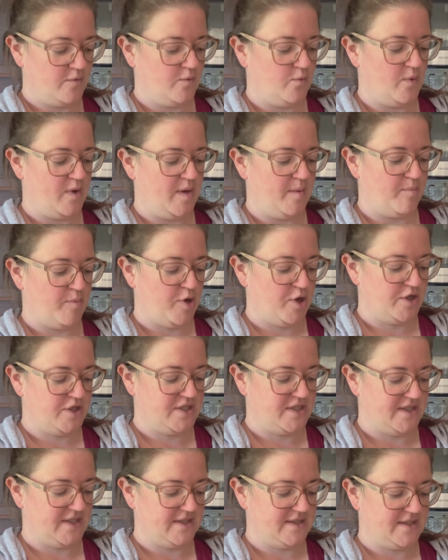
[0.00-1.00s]
We
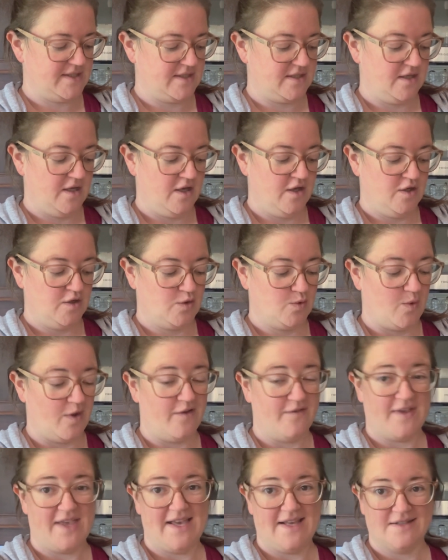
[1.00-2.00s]
purchased
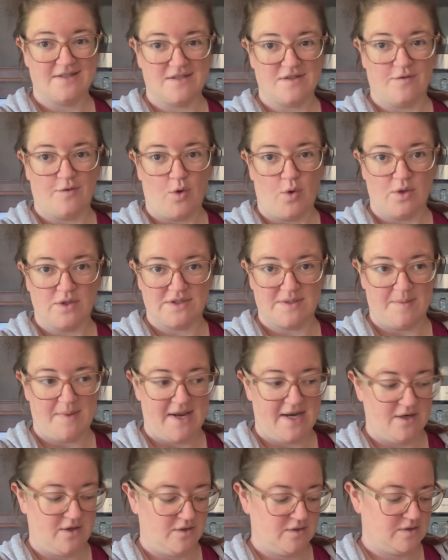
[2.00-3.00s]
12 cans of whole
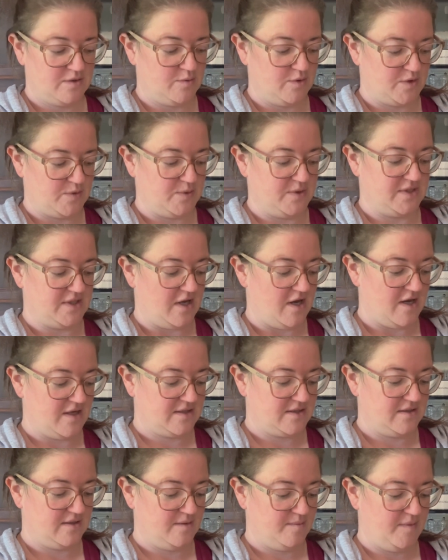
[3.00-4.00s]
tomatoes, which was
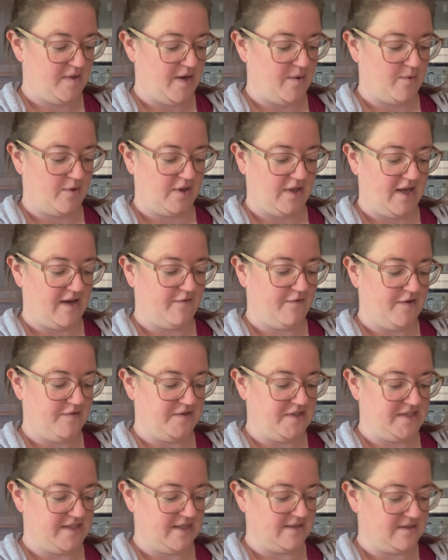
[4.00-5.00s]
awesome. They were like
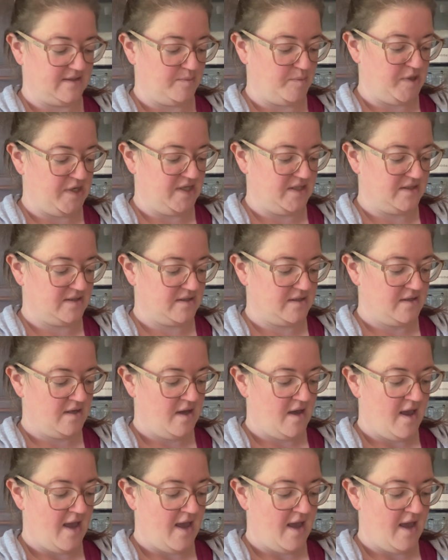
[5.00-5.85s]
50 cents a piece.